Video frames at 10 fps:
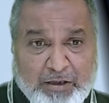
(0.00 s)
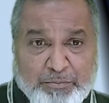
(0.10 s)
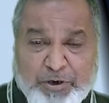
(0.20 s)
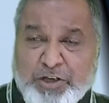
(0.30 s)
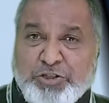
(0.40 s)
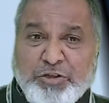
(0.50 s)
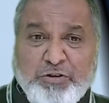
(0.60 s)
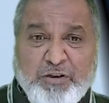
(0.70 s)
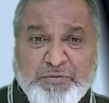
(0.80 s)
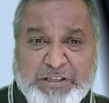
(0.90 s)
Protection
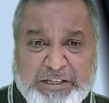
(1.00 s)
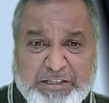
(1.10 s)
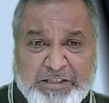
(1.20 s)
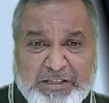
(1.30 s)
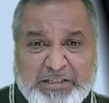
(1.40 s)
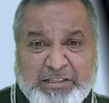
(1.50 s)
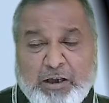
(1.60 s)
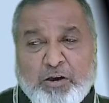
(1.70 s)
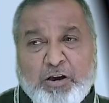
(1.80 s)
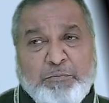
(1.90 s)
of citizens
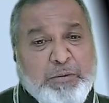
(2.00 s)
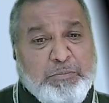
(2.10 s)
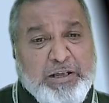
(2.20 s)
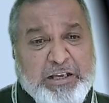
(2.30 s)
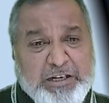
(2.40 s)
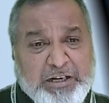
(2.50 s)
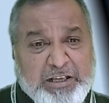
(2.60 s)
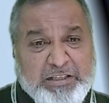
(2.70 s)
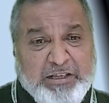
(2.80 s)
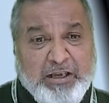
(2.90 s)
or public
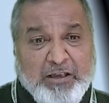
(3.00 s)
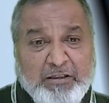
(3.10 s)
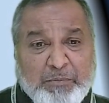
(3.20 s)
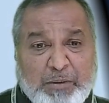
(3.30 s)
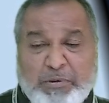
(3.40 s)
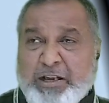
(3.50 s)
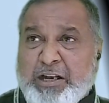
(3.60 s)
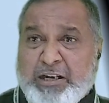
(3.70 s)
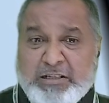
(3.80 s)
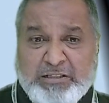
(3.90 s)
interest, the public
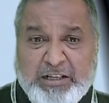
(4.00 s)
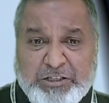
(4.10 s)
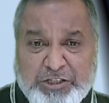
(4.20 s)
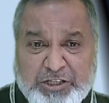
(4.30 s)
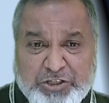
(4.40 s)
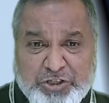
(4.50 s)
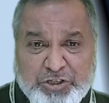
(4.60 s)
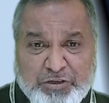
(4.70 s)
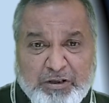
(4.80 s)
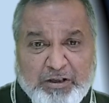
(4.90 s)
interest
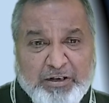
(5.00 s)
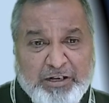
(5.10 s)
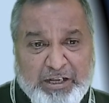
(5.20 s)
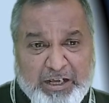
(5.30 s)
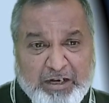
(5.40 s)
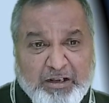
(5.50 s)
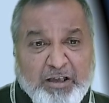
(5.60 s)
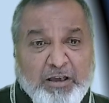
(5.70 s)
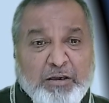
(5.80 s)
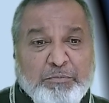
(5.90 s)
legislation need,
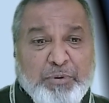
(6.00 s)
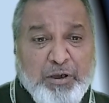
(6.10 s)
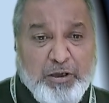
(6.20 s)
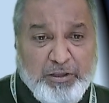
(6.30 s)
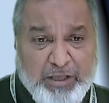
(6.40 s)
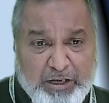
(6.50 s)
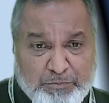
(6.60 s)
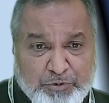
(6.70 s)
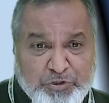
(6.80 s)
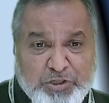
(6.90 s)
then
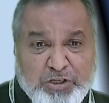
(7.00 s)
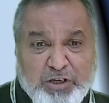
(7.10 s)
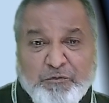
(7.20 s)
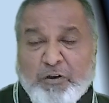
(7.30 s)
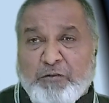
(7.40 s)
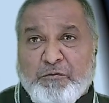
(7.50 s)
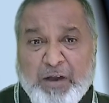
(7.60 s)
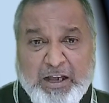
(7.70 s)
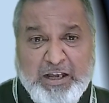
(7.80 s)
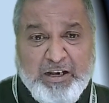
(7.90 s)
procedure for
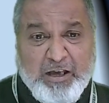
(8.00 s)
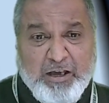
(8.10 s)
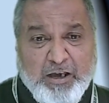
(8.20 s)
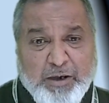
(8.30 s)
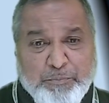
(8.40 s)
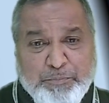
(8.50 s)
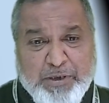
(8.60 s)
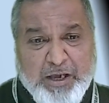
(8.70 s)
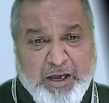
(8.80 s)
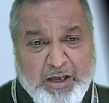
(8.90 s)
file
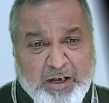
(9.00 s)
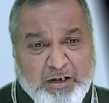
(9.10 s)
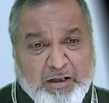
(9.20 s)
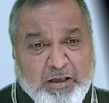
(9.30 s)
PIL,